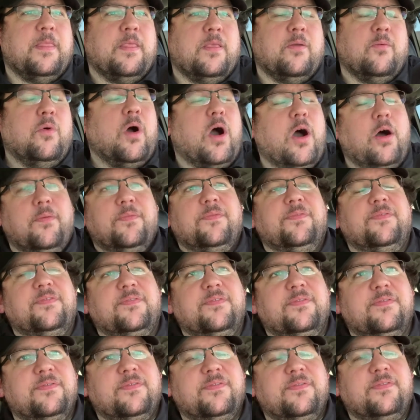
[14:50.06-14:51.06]
Well,
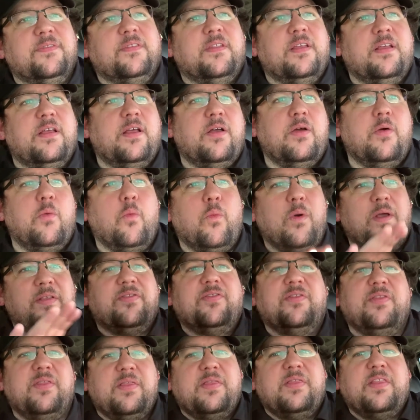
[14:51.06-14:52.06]
with
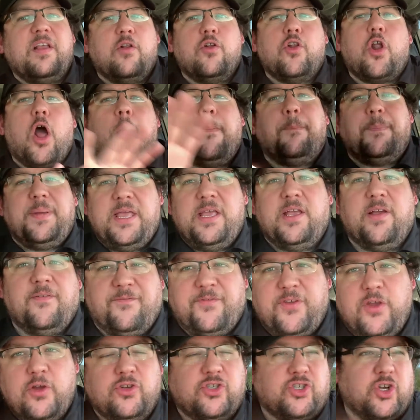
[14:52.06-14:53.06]
there not being a
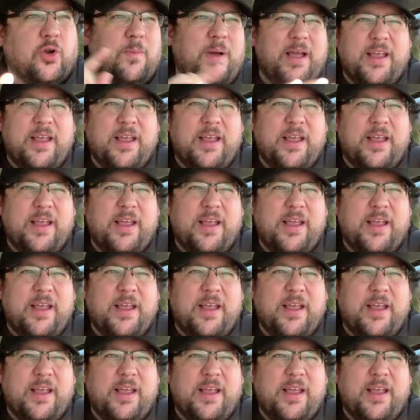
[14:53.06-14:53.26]
future.